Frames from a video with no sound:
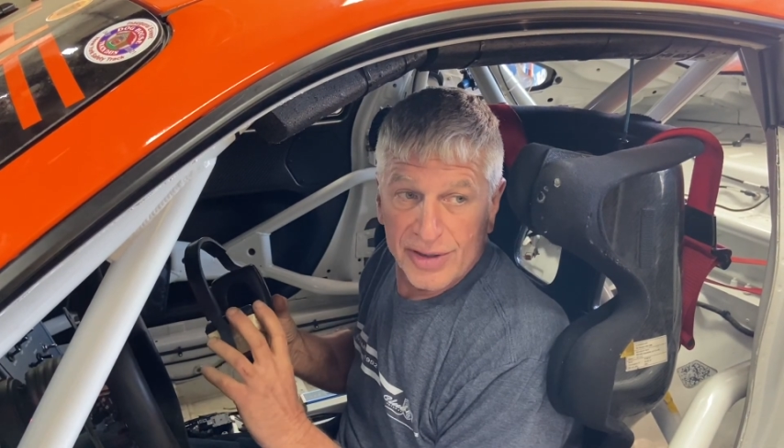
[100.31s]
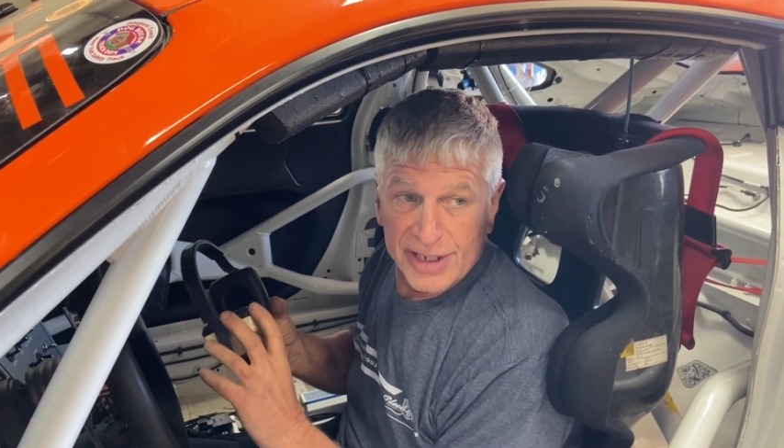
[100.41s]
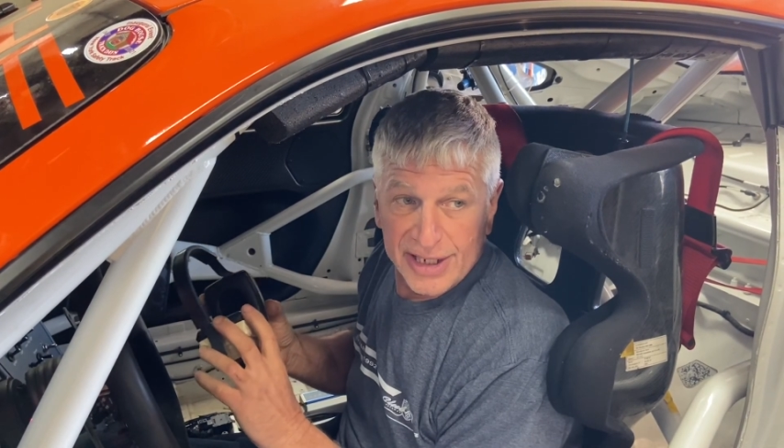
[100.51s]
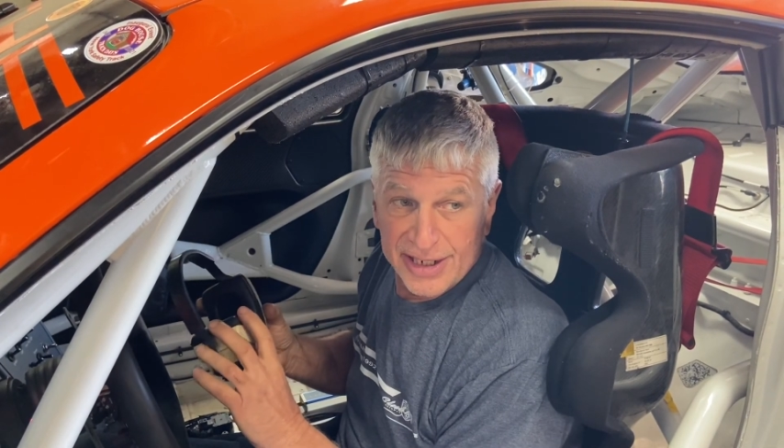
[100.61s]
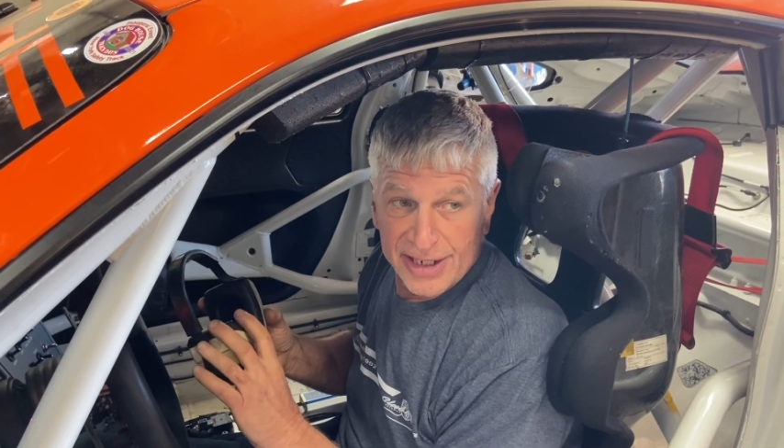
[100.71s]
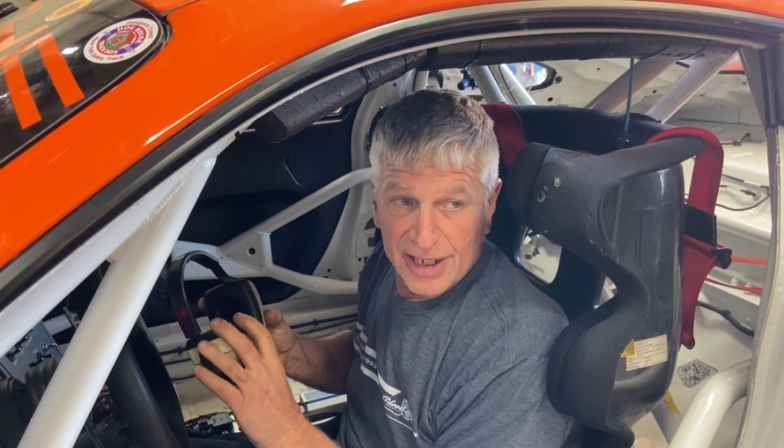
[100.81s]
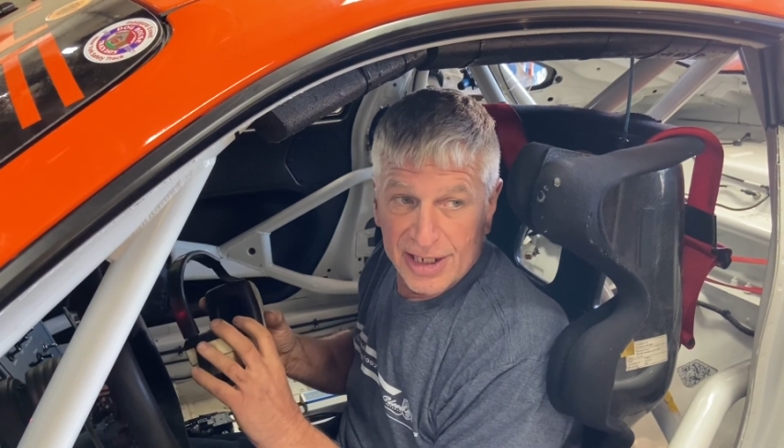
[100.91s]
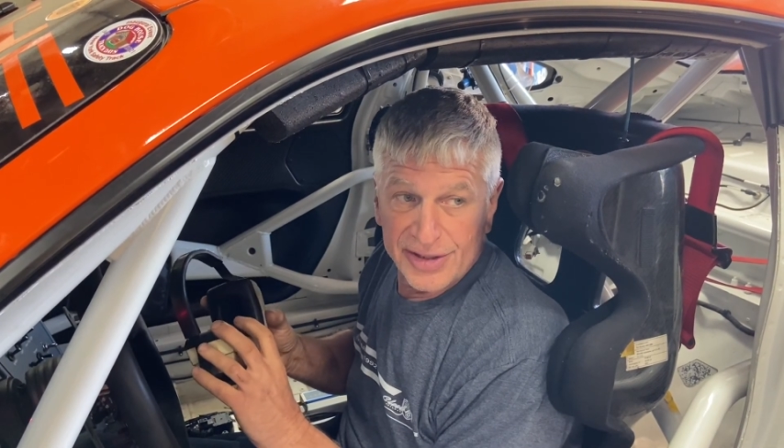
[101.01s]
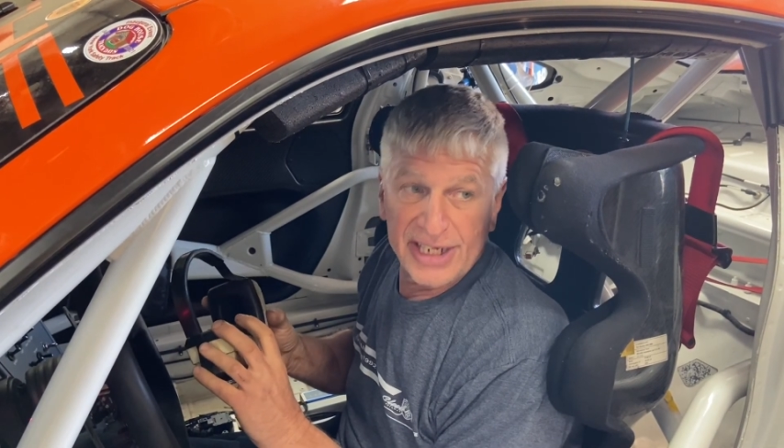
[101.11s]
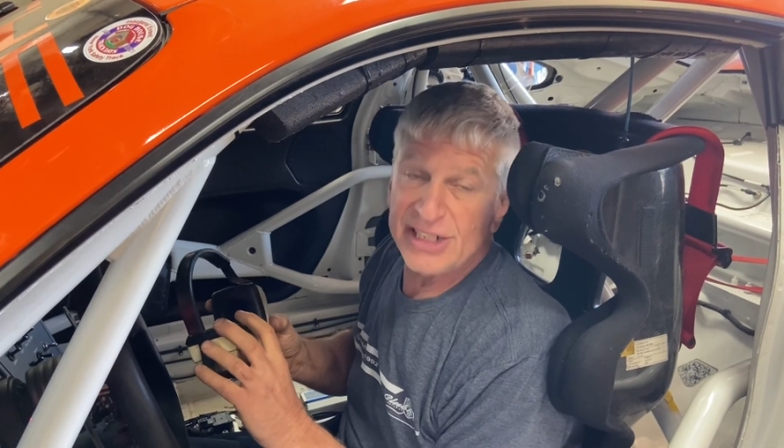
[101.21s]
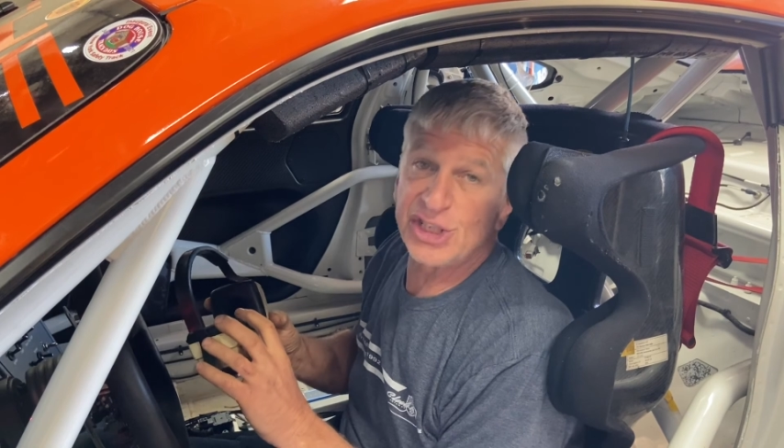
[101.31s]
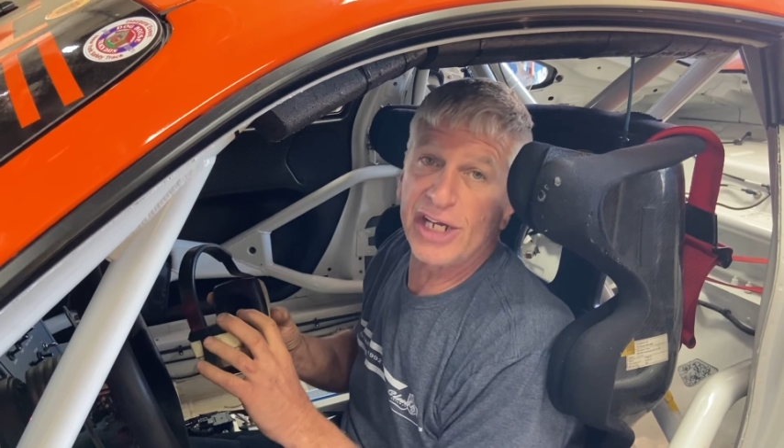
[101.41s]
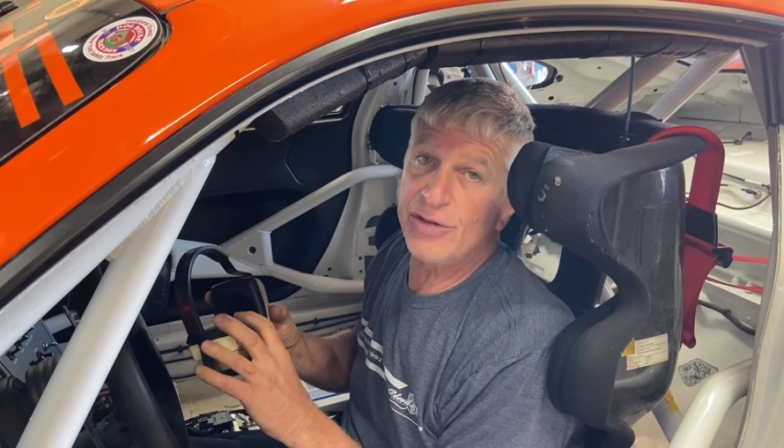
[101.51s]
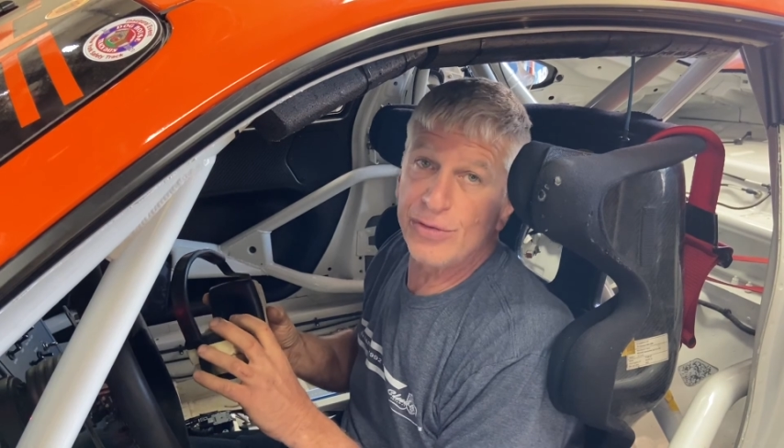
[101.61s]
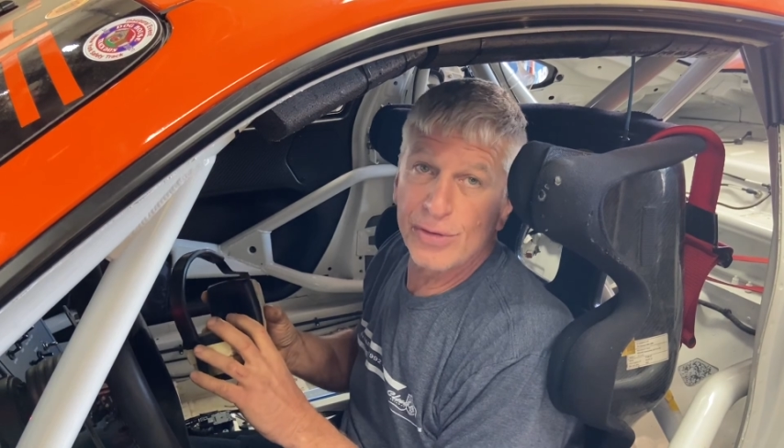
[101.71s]
than a
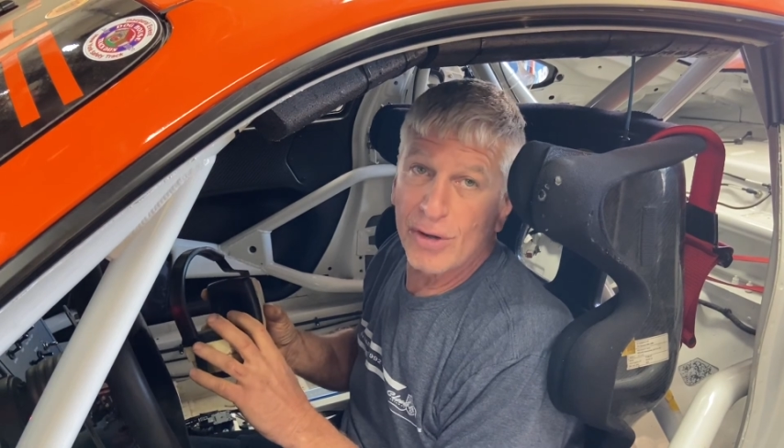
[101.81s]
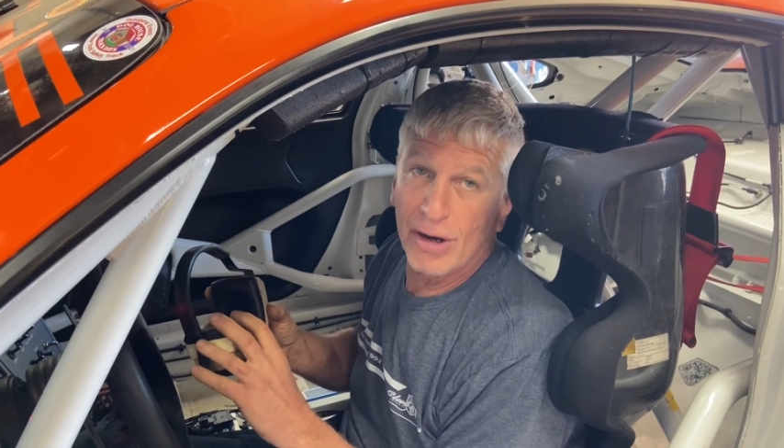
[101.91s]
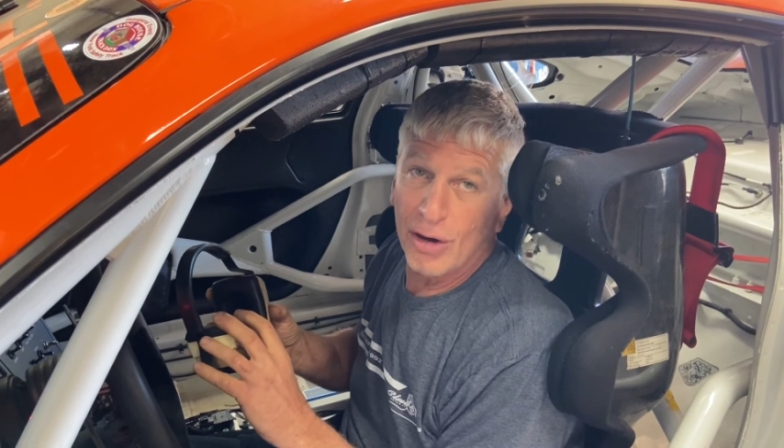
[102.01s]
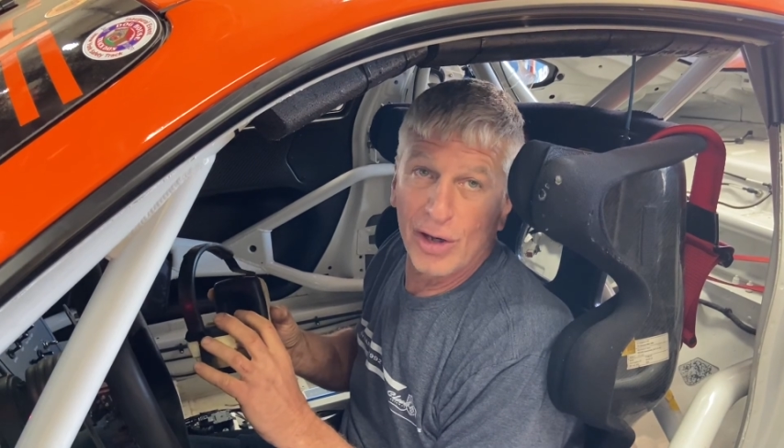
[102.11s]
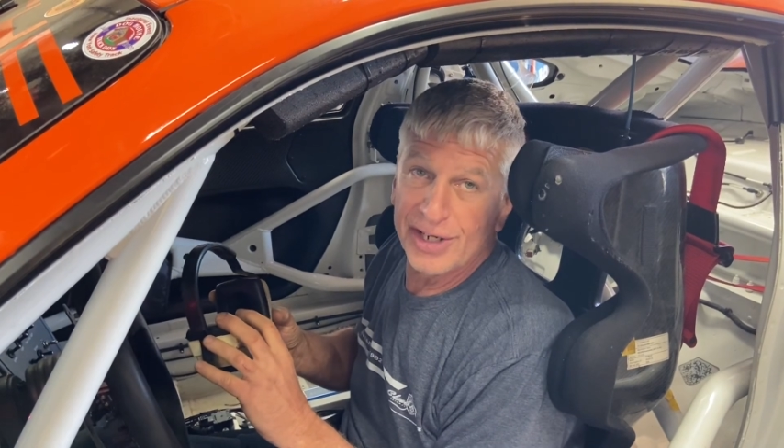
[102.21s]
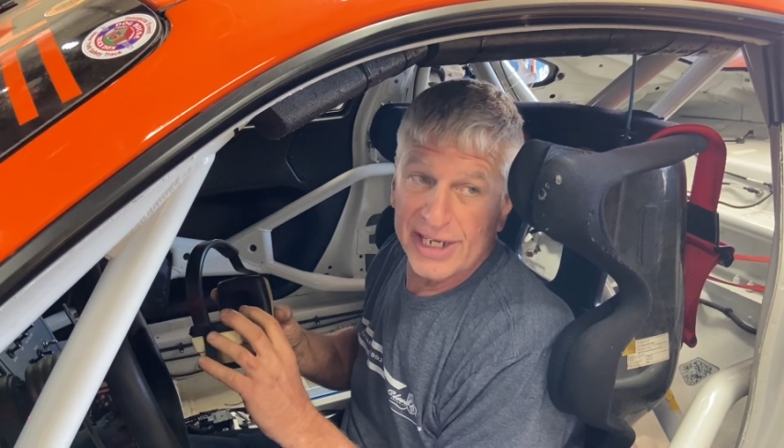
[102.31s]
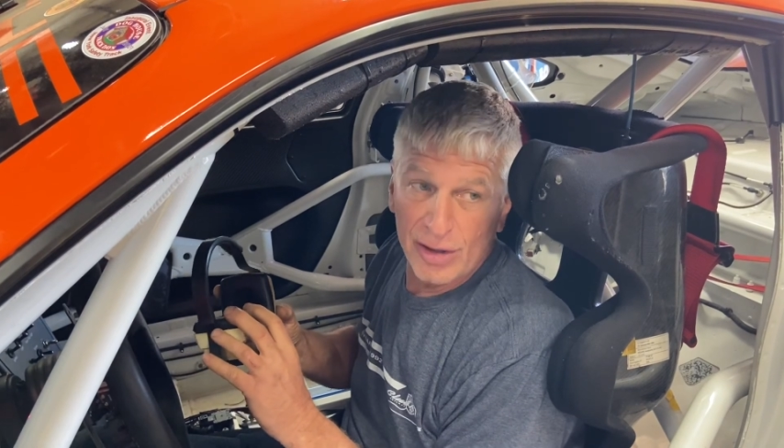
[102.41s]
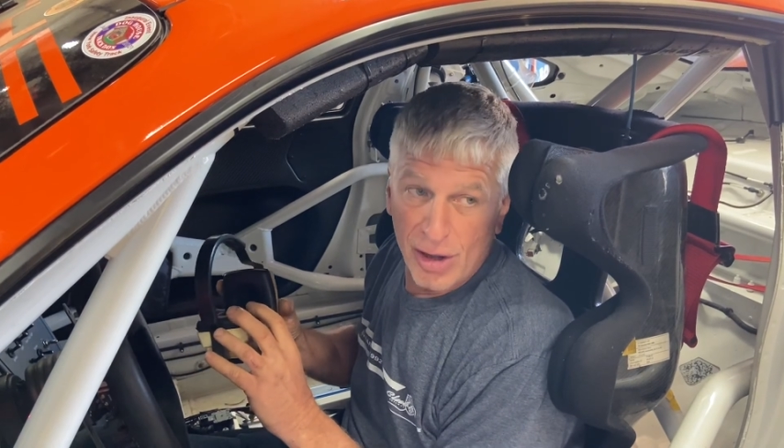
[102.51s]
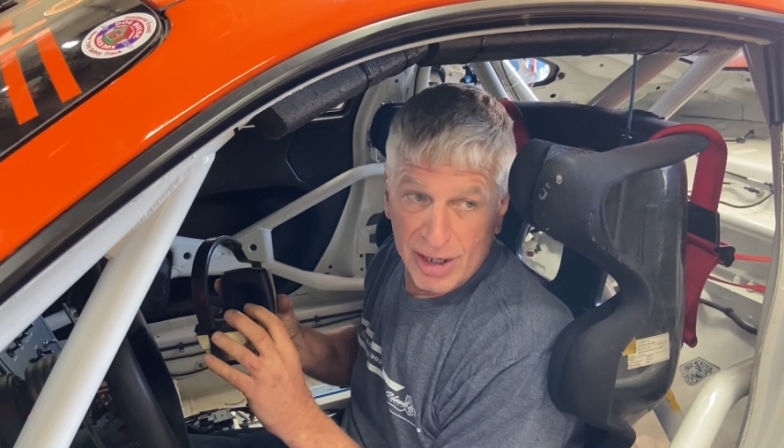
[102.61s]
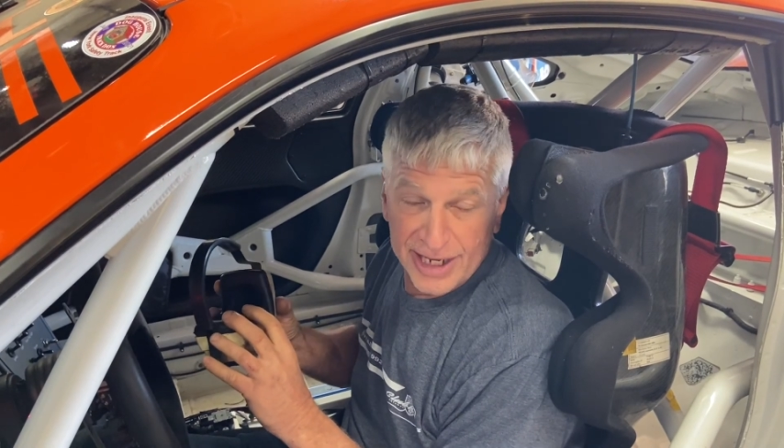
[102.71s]
Gen 2 car all day long.